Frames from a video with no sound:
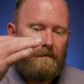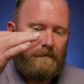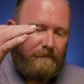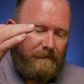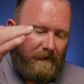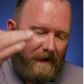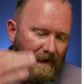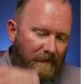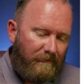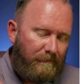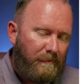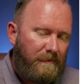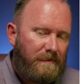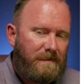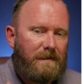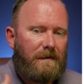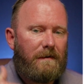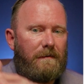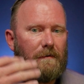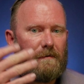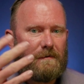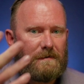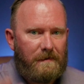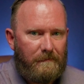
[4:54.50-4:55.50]
5%
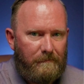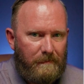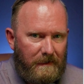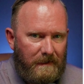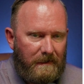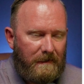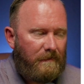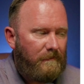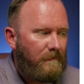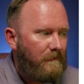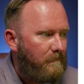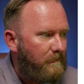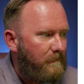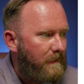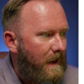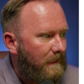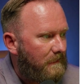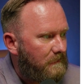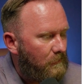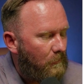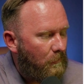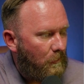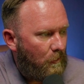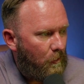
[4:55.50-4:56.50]
of those have been given
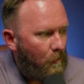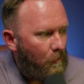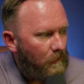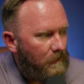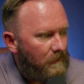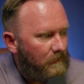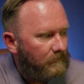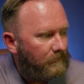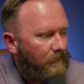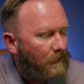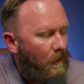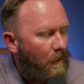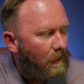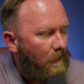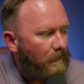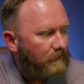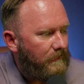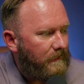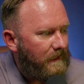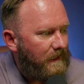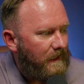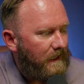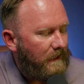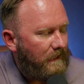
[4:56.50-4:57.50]
back. So a quarter of all
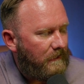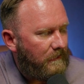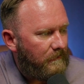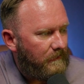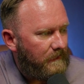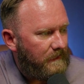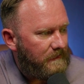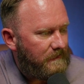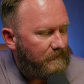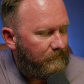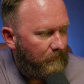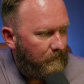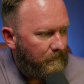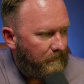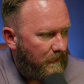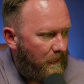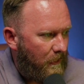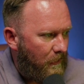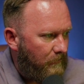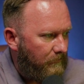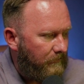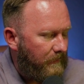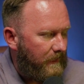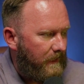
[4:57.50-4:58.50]
the increase from
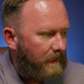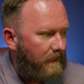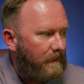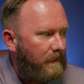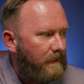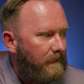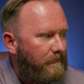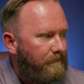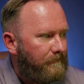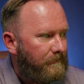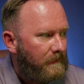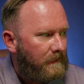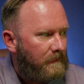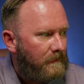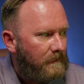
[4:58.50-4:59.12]
COVID era